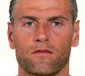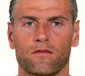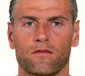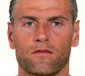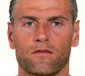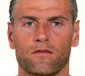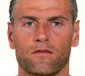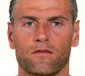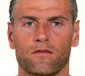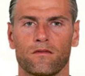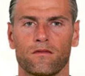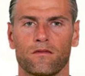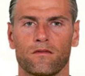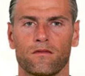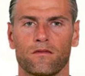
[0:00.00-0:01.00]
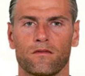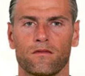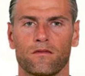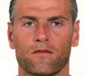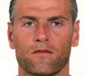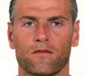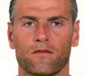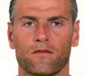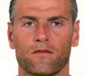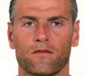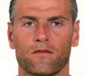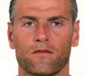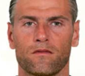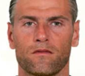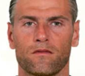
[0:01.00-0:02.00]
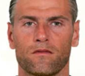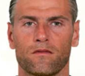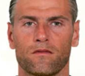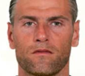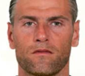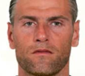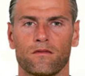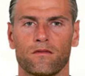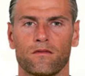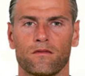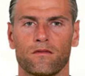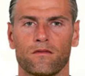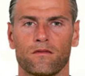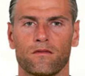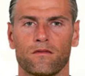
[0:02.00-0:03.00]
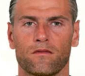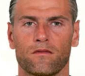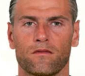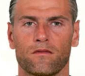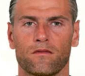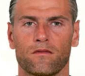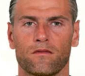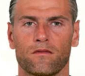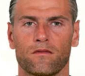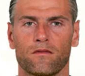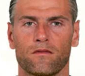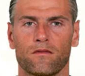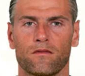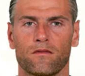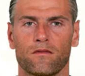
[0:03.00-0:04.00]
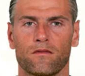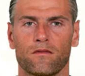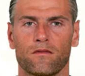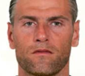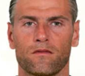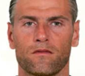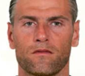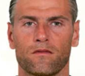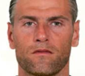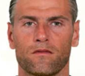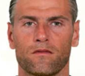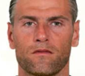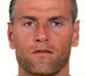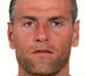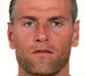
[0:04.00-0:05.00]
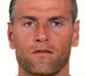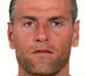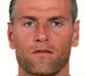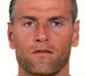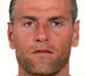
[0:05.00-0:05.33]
[no speech]